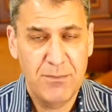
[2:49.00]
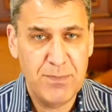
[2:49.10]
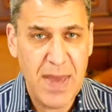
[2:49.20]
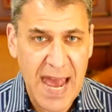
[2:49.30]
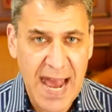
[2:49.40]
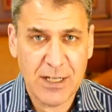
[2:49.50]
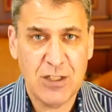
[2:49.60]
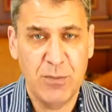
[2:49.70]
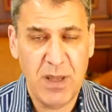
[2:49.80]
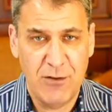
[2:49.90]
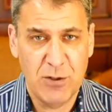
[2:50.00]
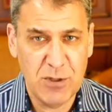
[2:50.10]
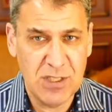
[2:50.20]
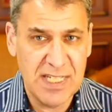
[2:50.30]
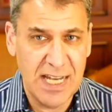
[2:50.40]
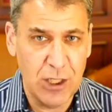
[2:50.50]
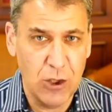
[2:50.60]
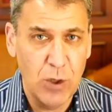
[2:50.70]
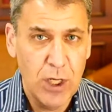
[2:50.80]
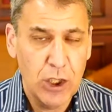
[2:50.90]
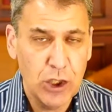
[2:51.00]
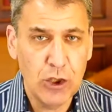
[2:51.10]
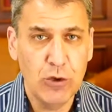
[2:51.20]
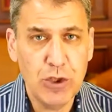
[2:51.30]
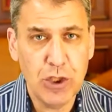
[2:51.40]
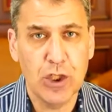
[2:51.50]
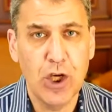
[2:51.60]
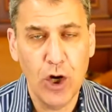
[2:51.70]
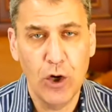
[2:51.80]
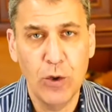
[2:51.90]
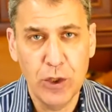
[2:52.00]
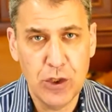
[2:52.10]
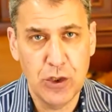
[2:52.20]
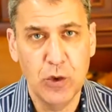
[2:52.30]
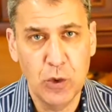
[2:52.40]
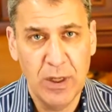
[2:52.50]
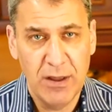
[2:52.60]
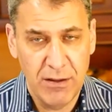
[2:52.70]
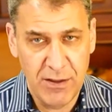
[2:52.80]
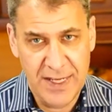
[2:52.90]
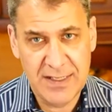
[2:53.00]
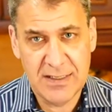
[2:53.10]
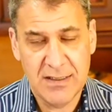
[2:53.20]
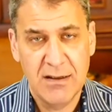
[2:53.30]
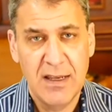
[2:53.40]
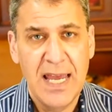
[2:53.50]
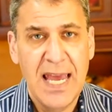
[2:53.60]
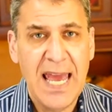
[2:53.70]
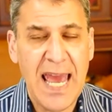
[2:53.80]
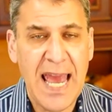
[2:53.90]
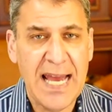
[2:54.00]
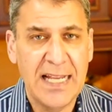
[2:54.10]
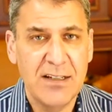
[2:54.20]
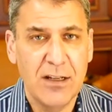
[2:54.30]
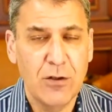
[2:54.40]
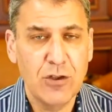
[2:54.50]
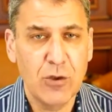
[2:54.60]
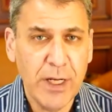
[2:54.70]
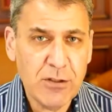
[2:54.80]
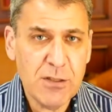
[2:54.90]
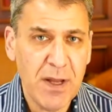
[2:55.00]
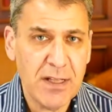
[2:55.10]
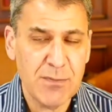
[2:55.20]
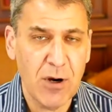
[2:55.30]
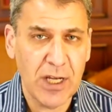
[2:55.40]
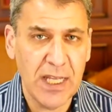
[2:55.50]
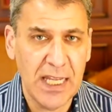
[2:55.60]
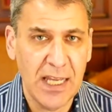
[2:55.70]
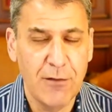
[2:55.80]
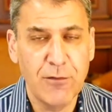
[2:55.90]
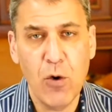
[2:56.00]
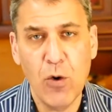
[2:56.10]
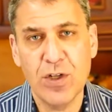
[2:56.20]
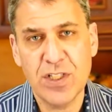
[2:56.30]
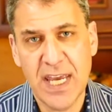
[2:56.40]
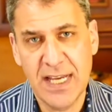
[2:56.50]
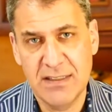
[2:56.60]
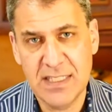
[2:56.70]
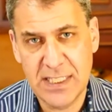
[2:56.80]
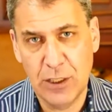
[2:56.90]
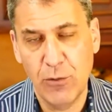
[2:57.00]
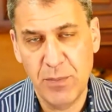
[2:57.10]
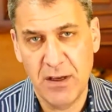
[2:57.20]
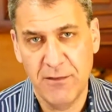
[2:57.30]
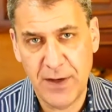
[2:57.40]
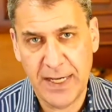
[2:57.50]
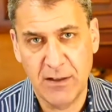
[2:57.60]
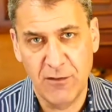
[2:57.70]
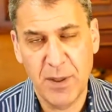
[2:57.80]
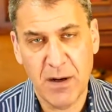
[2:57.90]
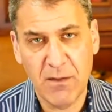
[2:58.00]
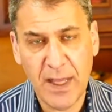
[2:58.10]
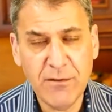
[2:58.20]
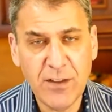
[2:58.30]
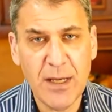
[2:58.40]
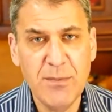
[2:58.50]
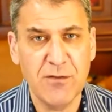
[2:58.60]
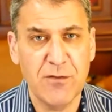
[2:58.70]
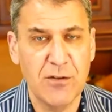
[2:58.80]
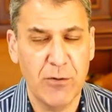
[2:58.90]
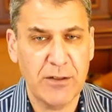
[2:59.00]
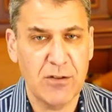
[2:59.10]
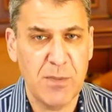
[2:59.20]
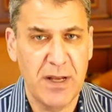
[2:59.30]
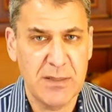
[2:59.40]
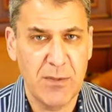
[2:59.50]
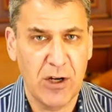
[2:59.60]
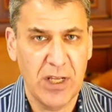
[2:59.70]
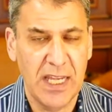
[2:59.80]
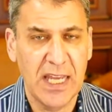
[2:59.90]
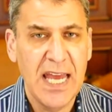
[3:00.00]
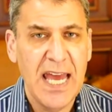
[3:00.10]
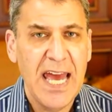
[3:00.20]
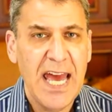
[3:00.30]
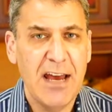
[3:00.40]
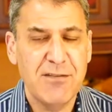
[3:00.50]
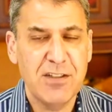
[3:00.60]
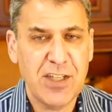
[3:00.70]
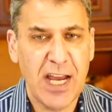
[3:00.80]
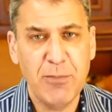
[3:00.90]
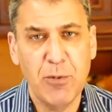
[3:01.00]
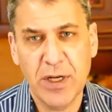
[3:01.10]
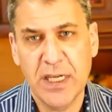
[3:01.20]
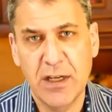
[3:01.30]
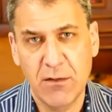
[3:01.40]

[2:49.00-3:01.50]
action or behavior. It's supposed to tell you you should go do this. And direct response marketing, of course, can still be effective, but a lot of times of direct response marketing have stopped working nearly